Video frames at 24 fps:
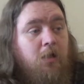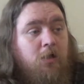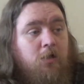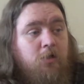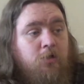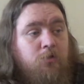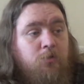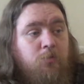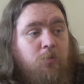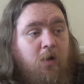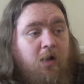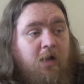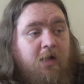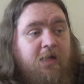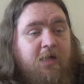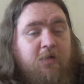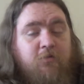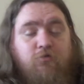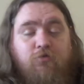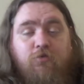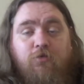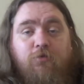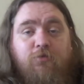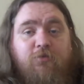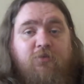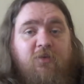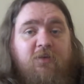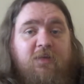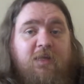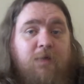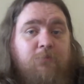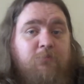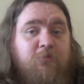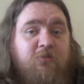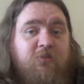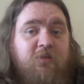who I introduced to
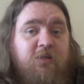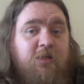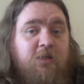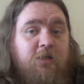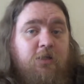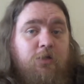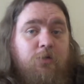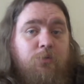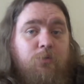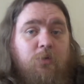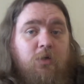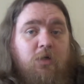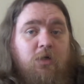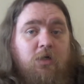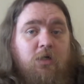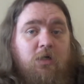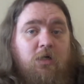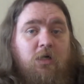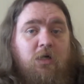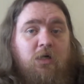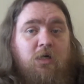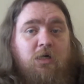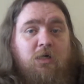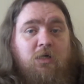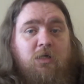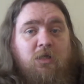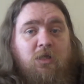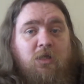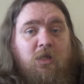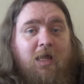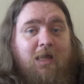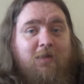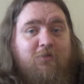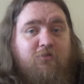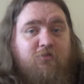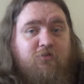the MCU
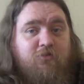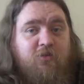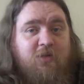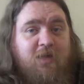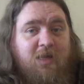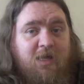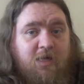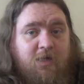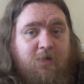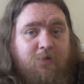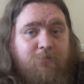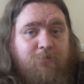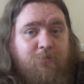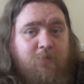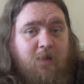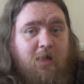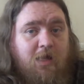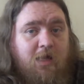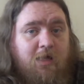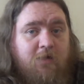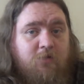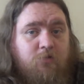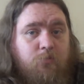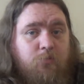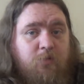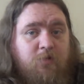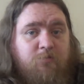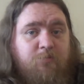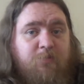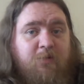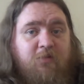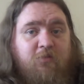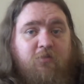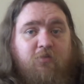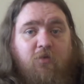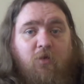last year, and we've
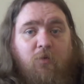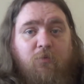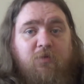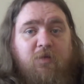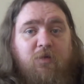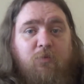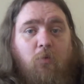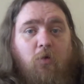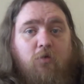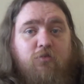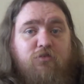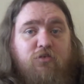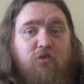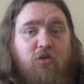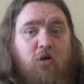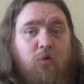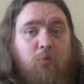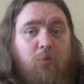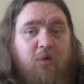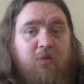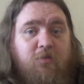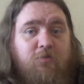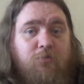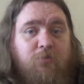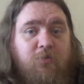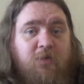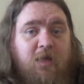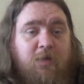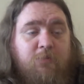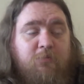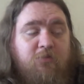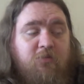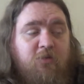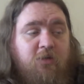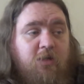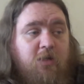been slowly watching our way through the
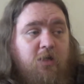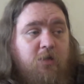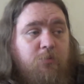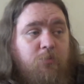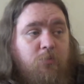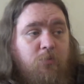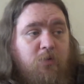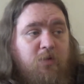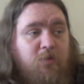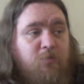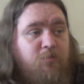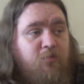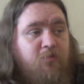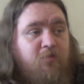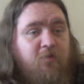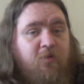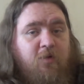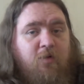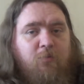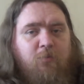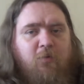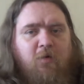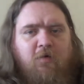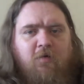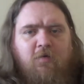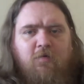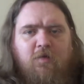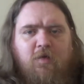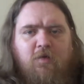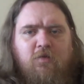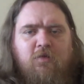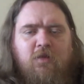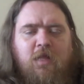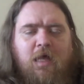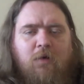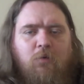MCU. We're
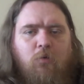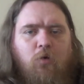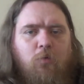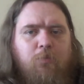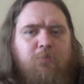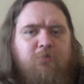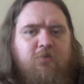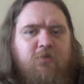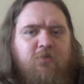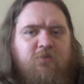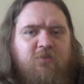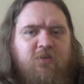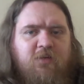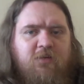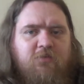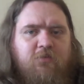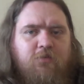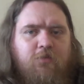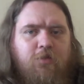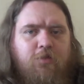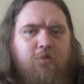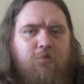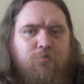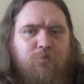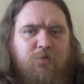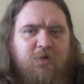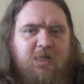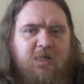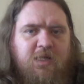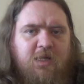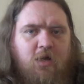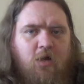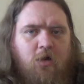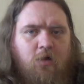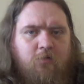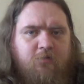now up to season
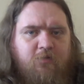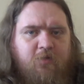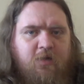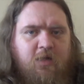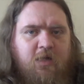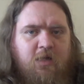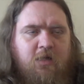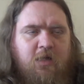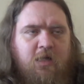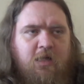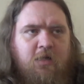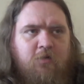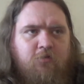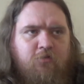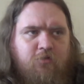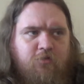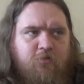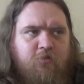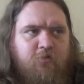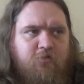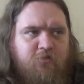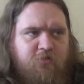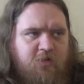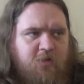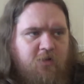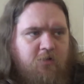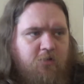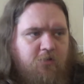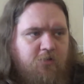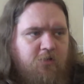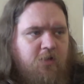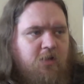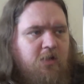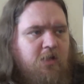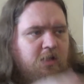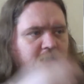3 of Agents of
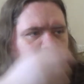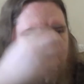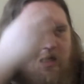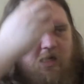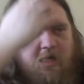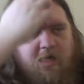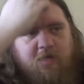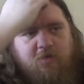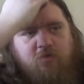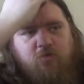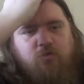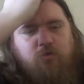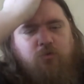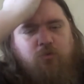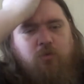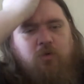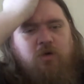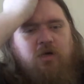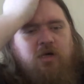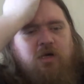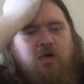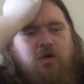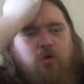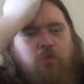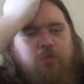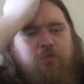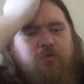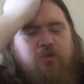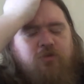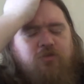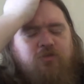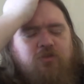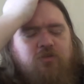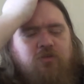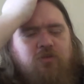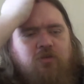S.H.I.E.L.D., and we're up
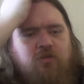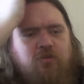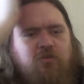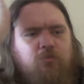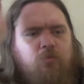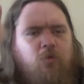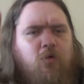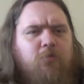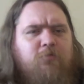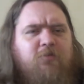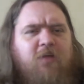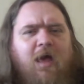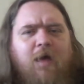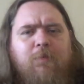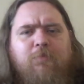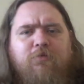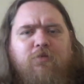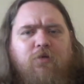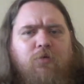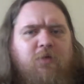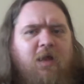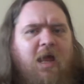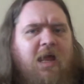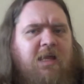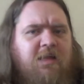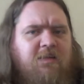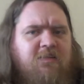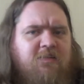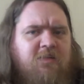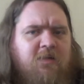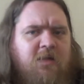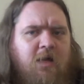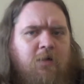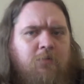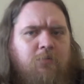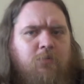to episode
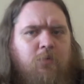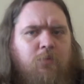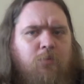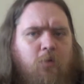8 now. We